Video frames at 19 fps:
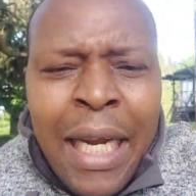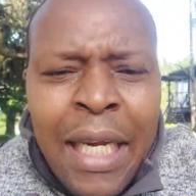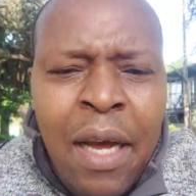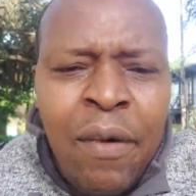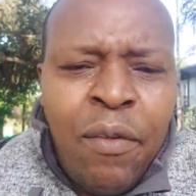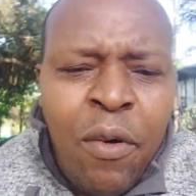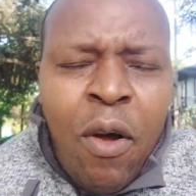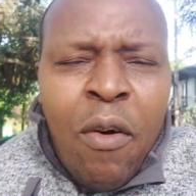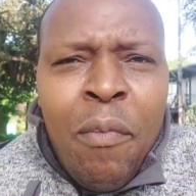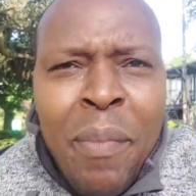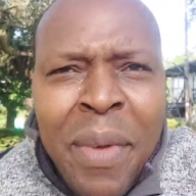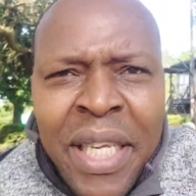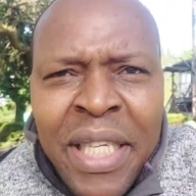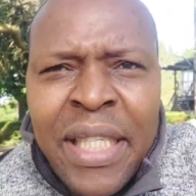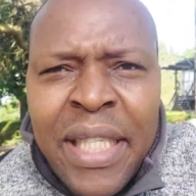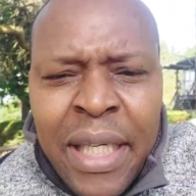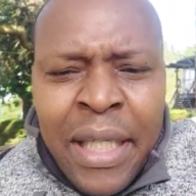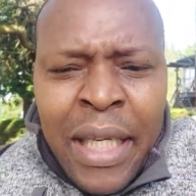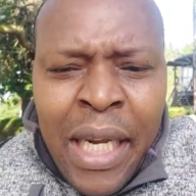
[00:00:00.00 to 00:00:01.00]
level of
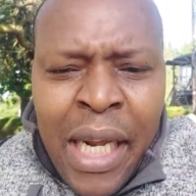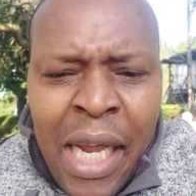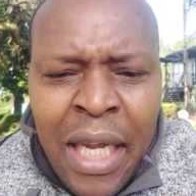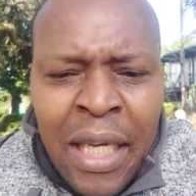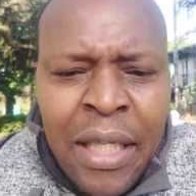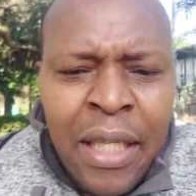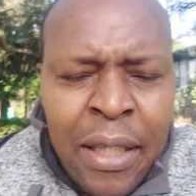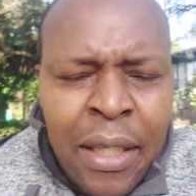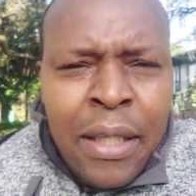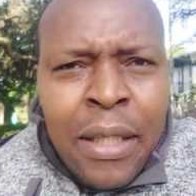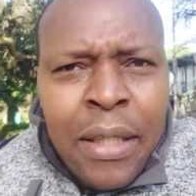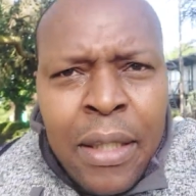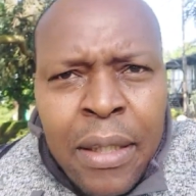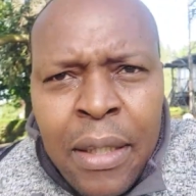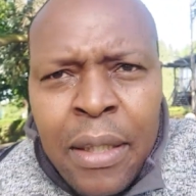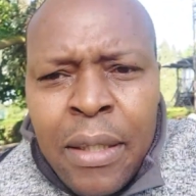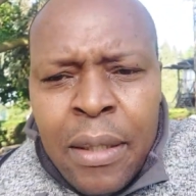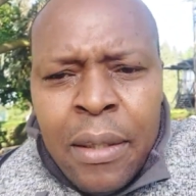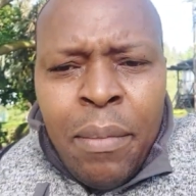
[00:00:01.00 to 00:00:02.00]
missing
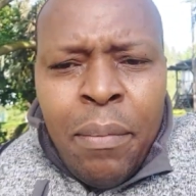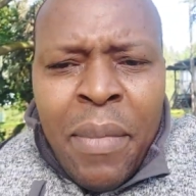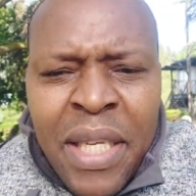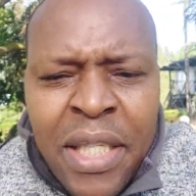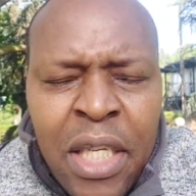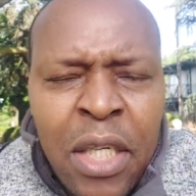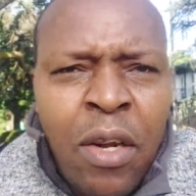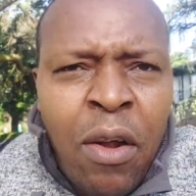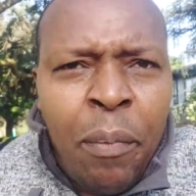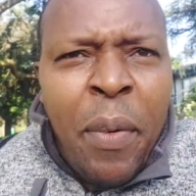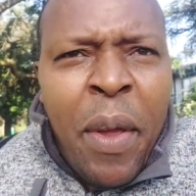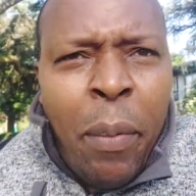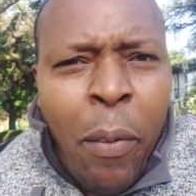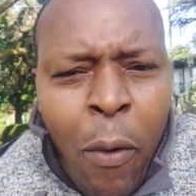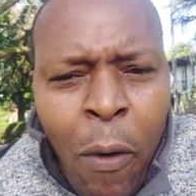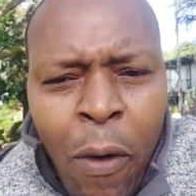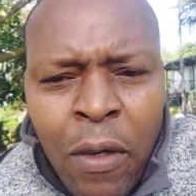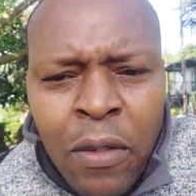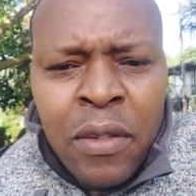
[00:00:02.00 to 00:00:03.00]
of
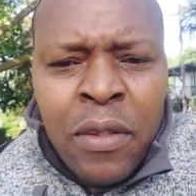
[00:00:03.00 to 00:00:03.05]
people?